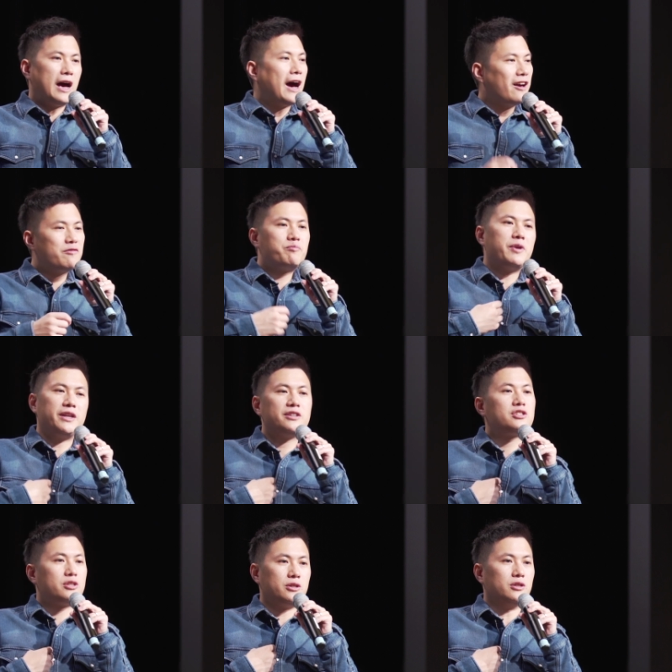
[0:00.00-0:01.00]
I've
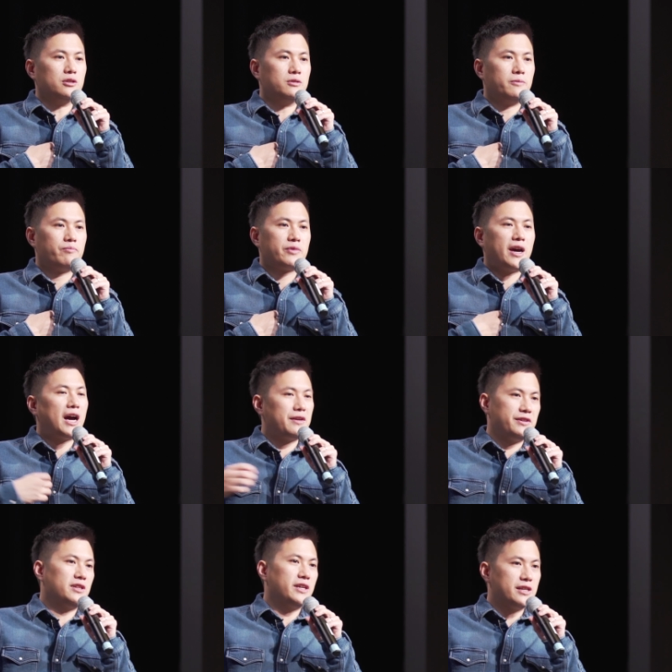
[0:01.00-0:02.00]
been to
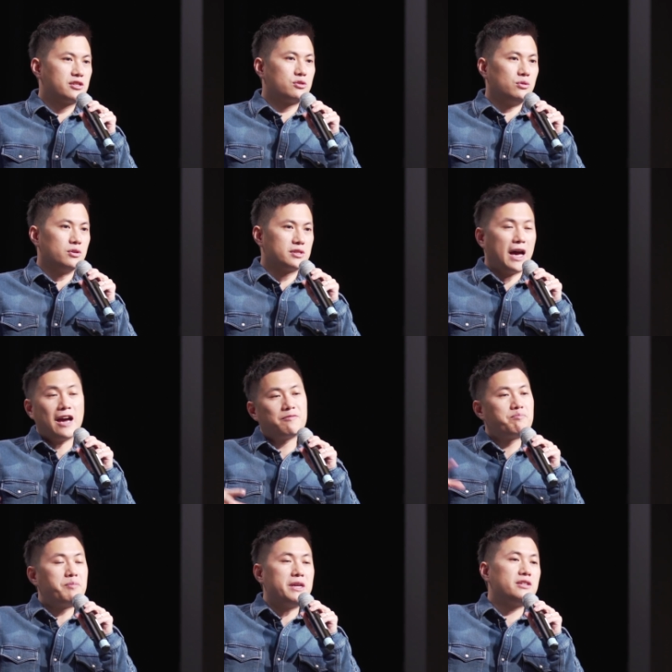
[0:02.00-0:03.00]
Ivy League schools.
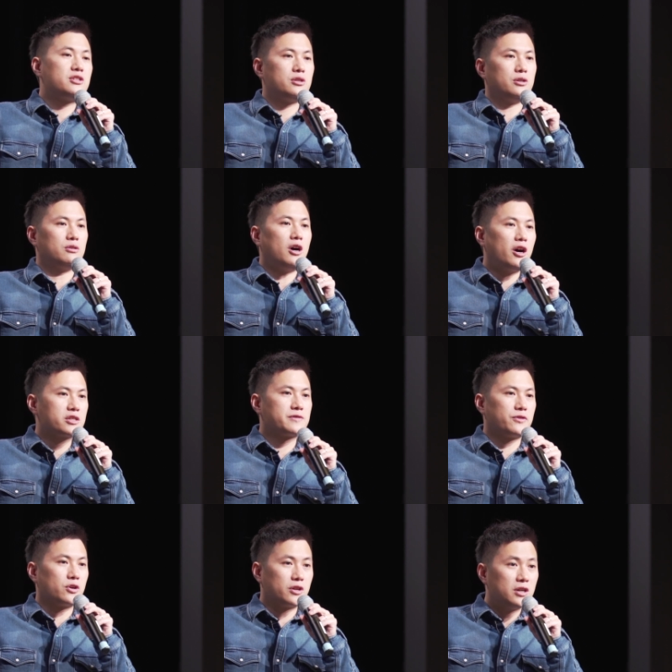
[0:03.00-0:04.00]
I've been to
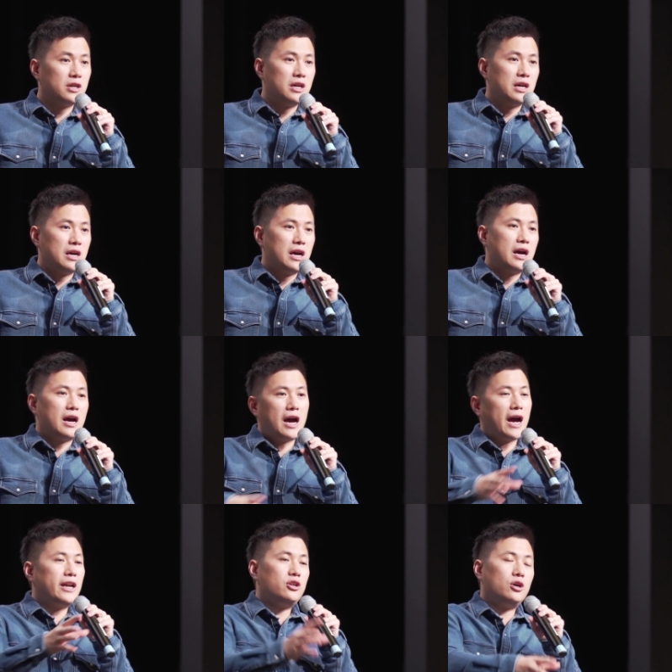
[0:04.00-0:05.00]
Oxford.
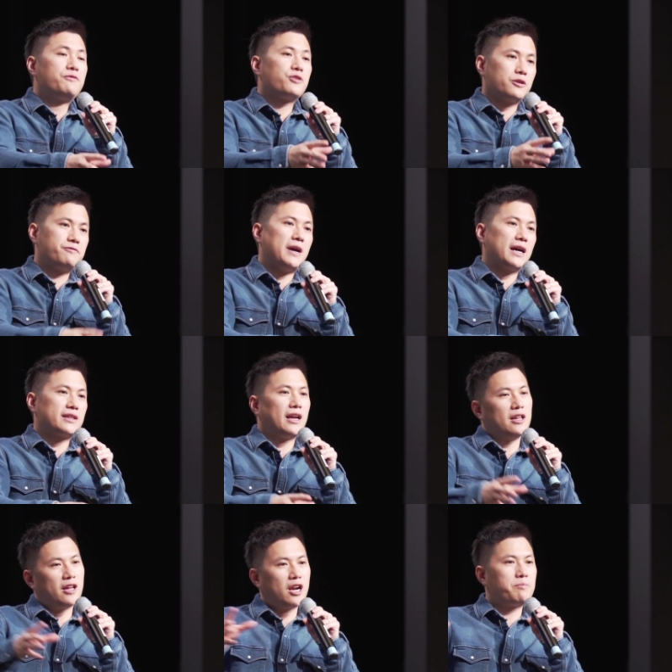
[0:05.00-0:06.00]
I know for a fact
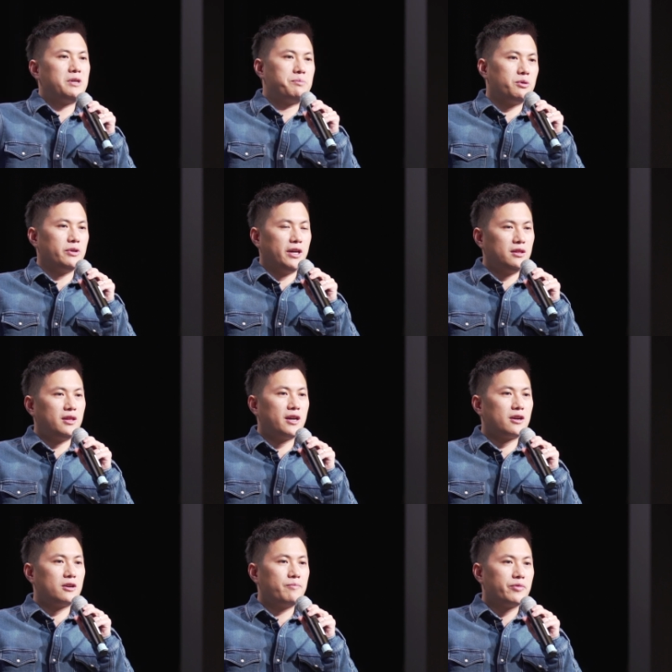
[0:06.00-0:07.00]
that a lot of people in
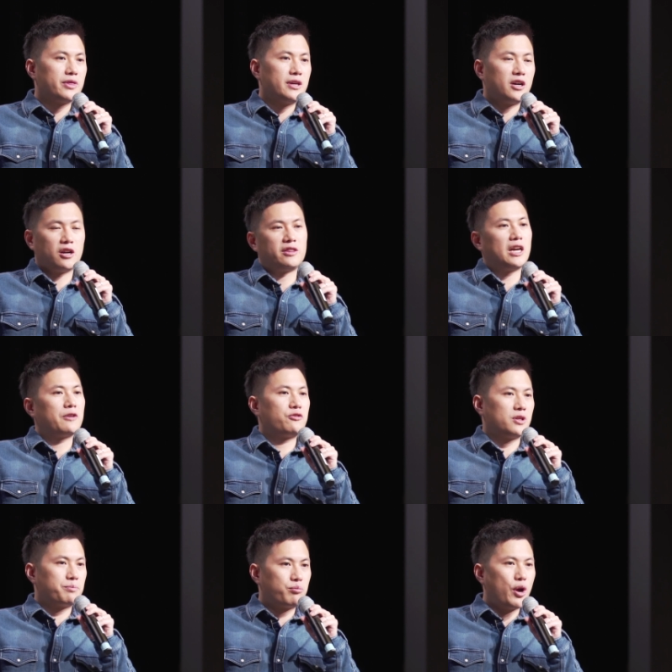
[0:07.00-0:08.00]
there are there
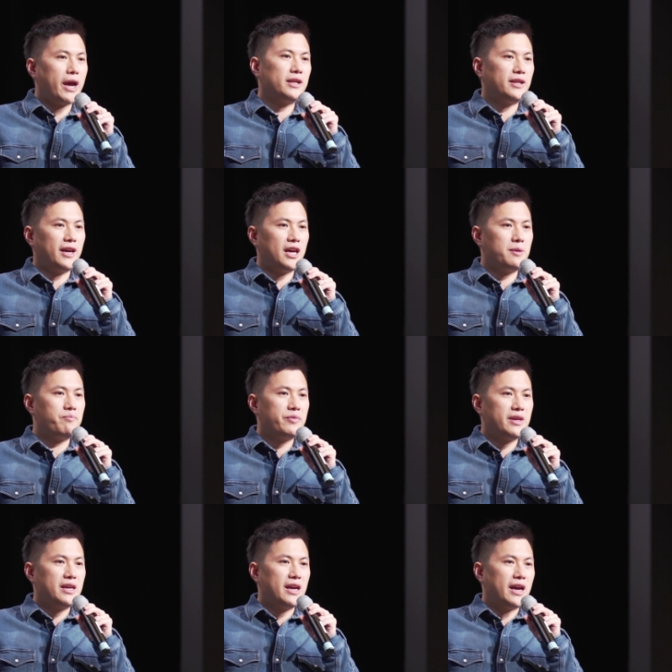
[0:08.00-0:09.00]
for the brand
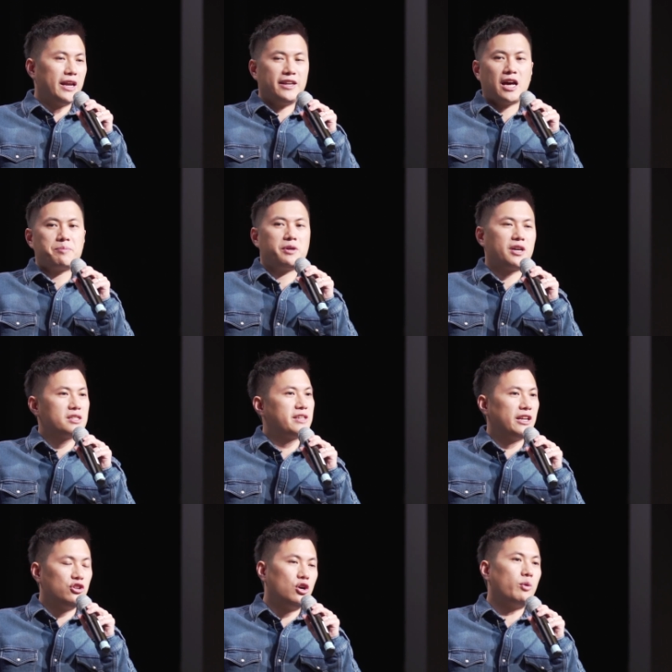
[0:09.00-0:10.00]
name and not because
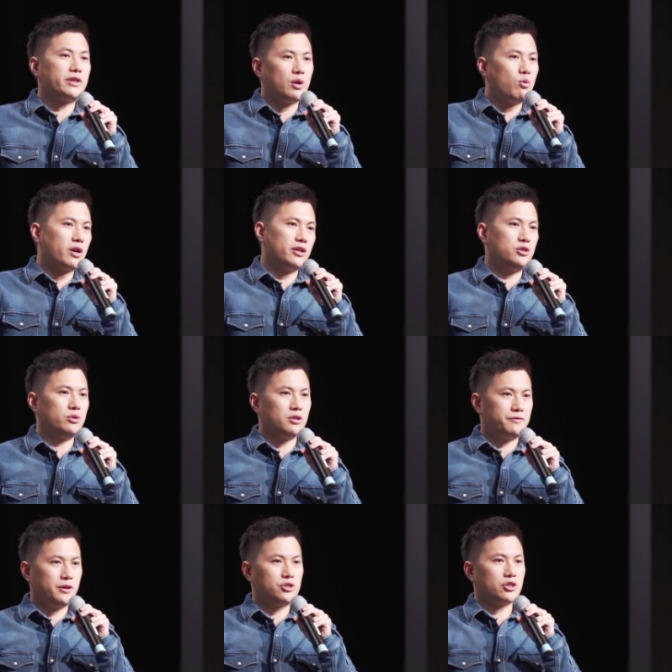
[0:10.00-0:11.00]
they know what they want to do in
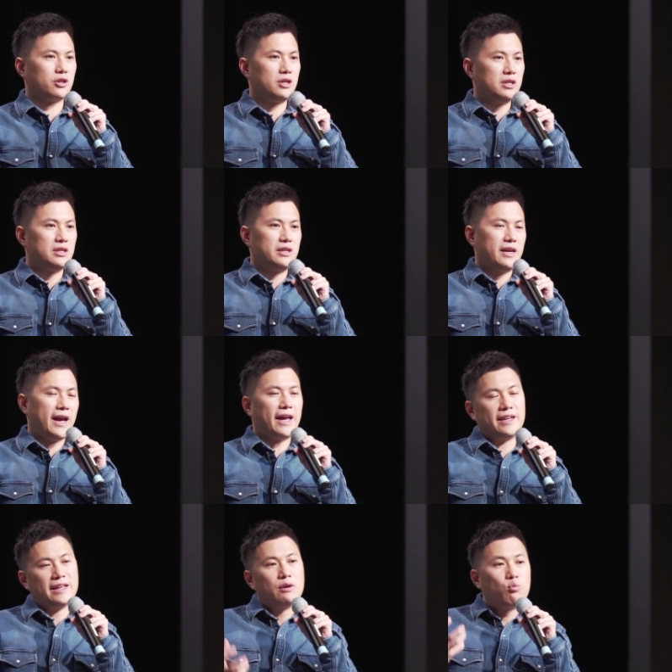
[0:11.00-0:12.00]
the future.
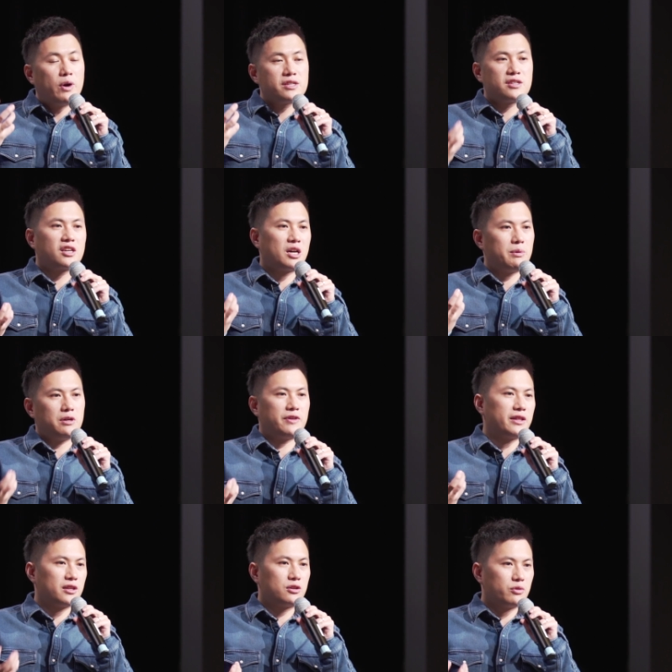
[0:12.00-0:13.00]
And once they come out with
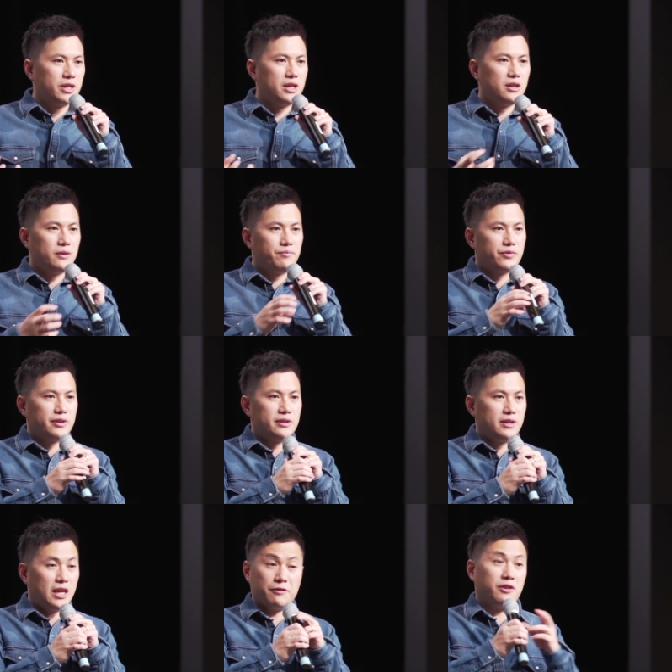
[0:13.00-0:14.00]
that degree,
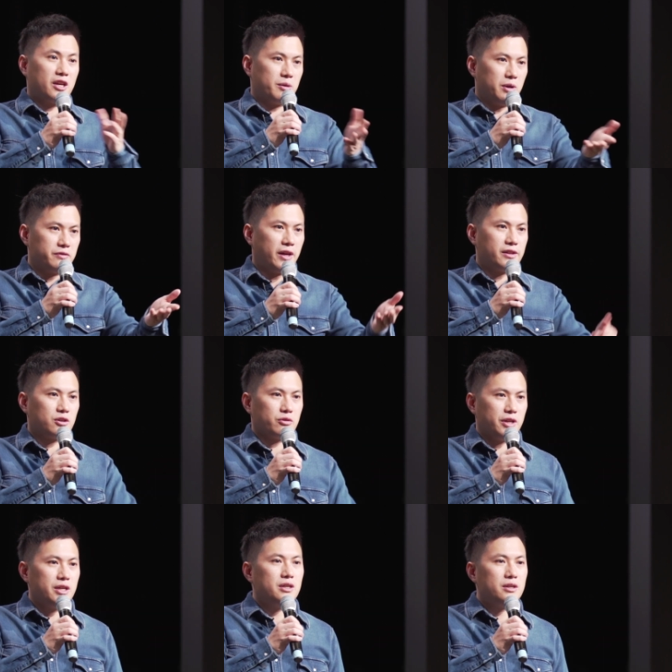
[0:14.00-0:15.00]
if they come out with that
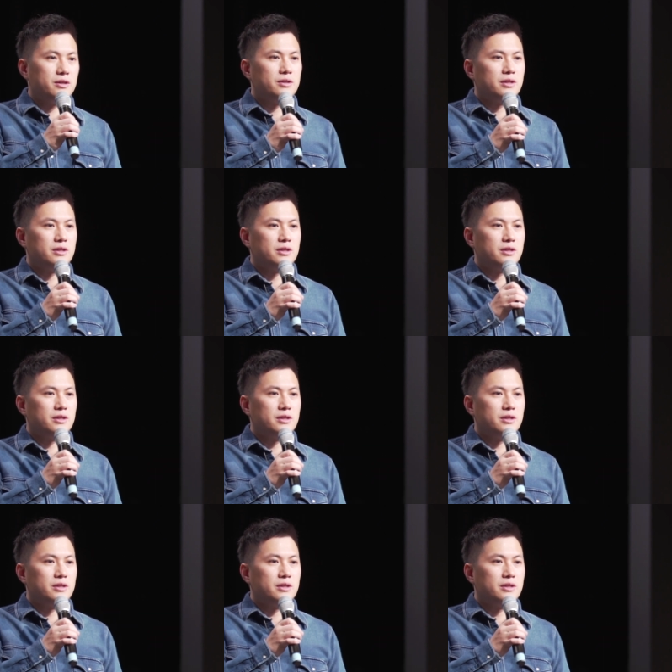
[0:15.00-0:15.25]
degree,